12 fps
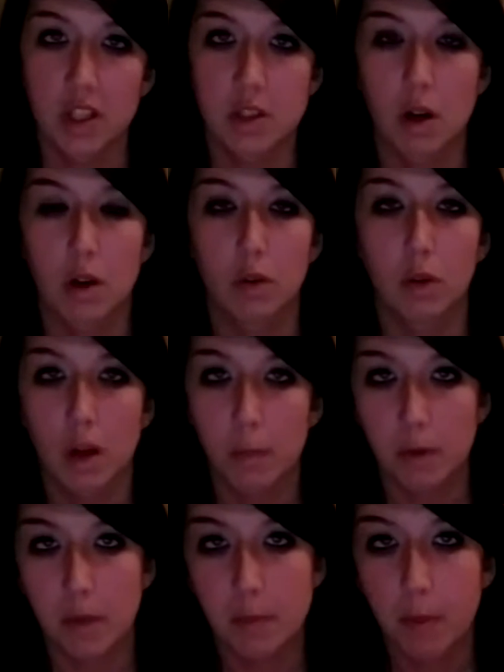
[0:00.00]
I talk a lot
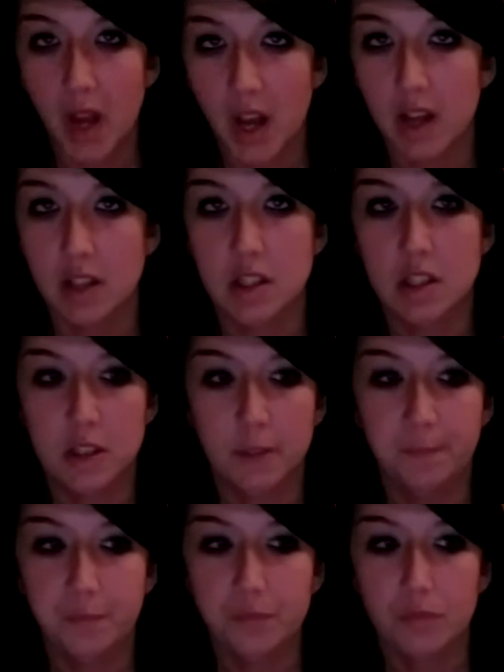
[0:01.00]
about my past.
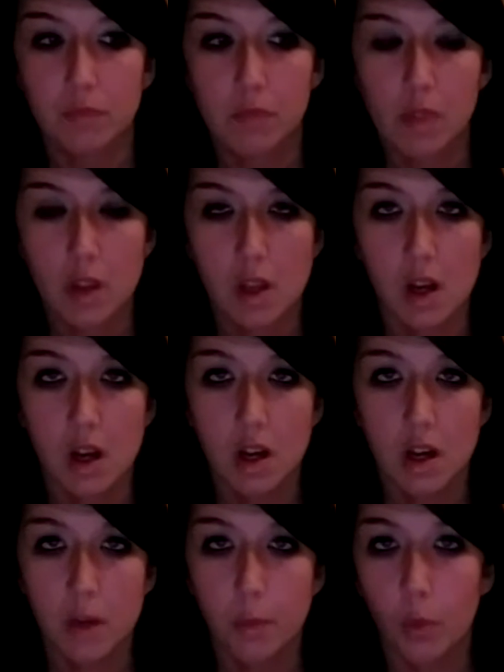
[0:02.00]

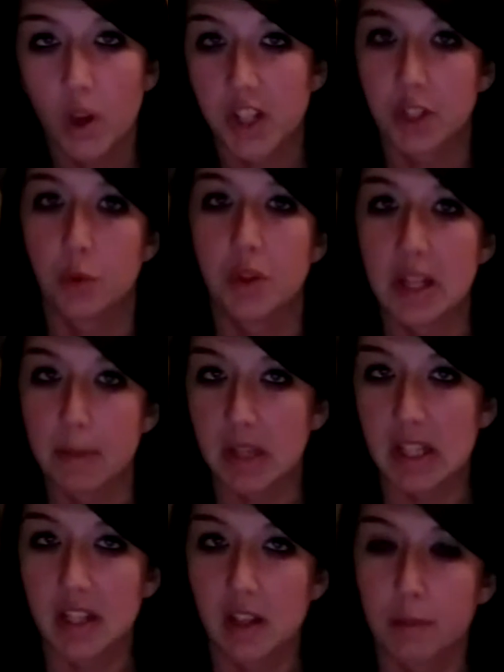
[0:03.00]
Um, while I don't name
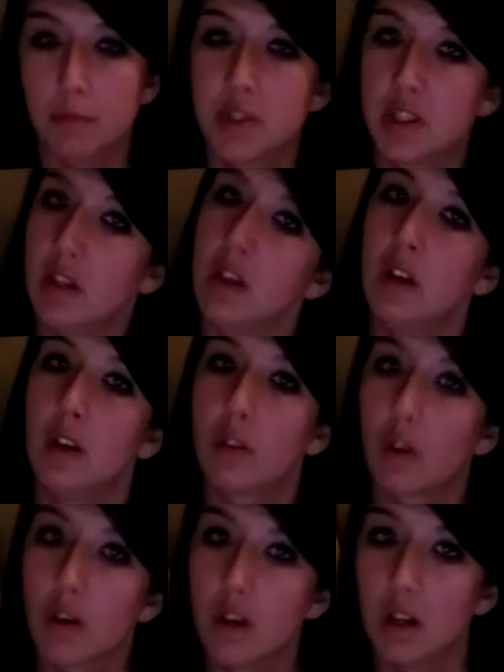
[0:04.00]
any names,
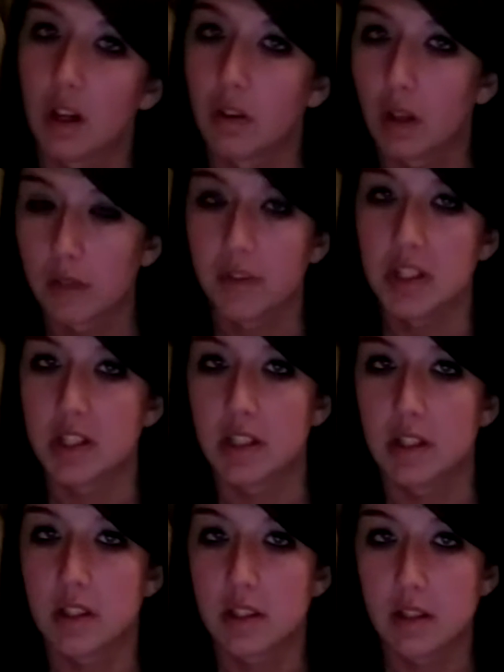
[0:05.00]
there are a lot of
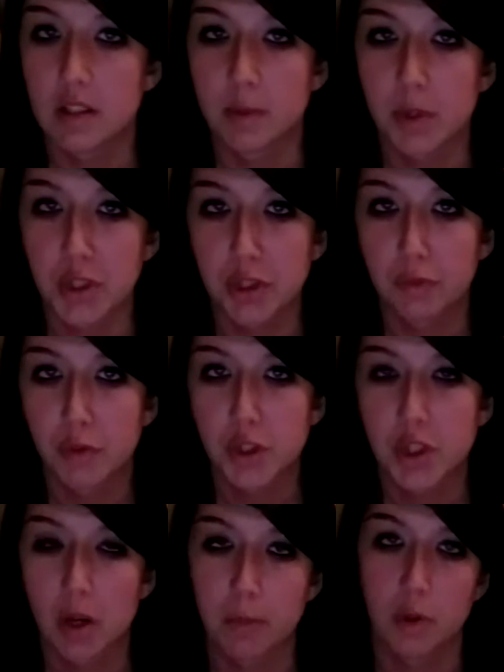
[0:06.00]
incidences, especially in the
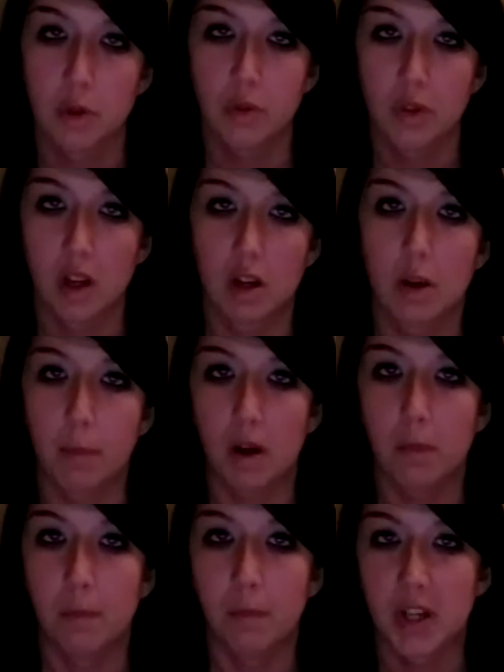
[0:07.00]
first chapter, that are
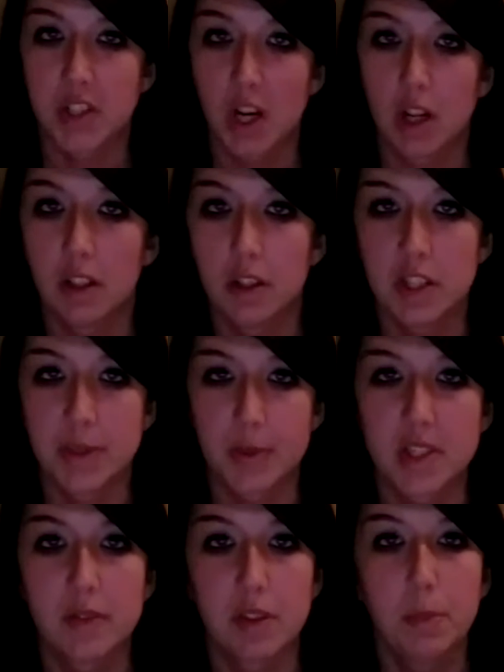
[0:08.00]
about my childhood and
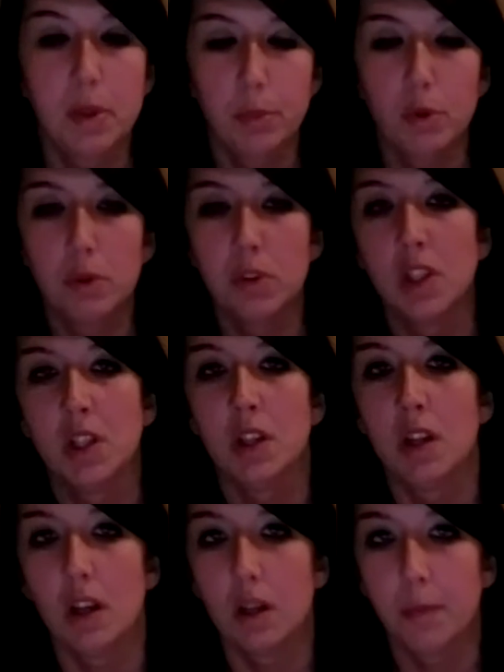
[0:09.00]
specific people.
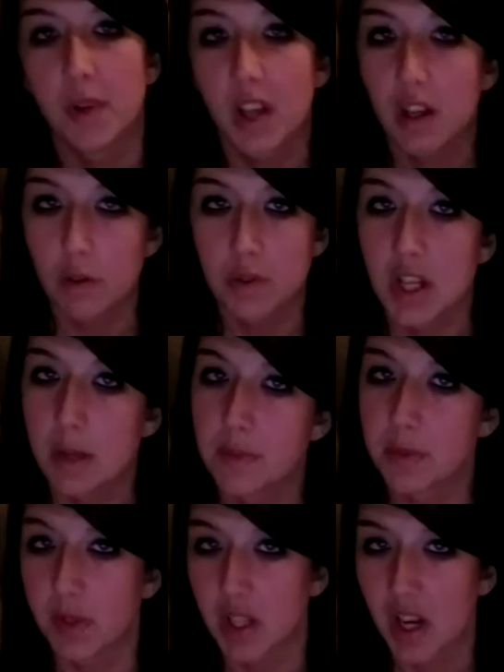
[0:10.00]
Um, again, no
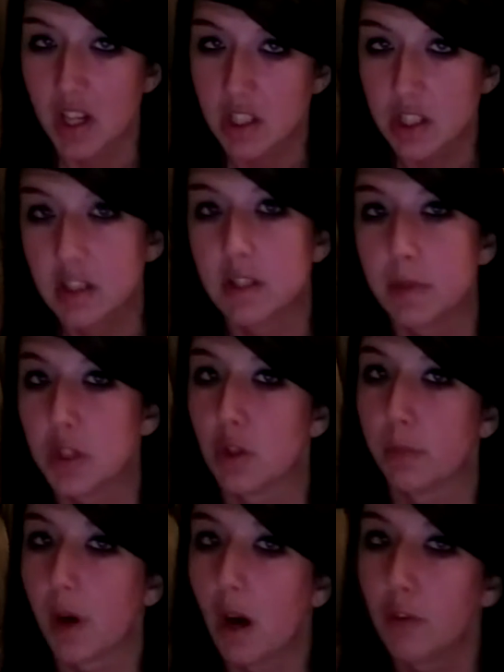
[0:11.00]
names, but I, I just need to make
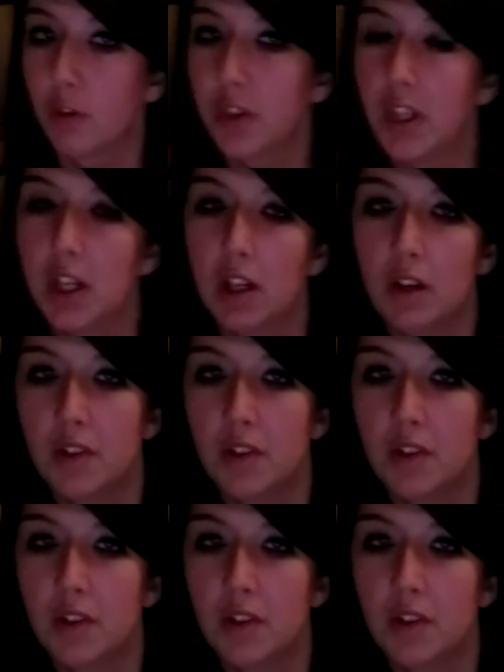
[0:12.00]
sure I'm covered there.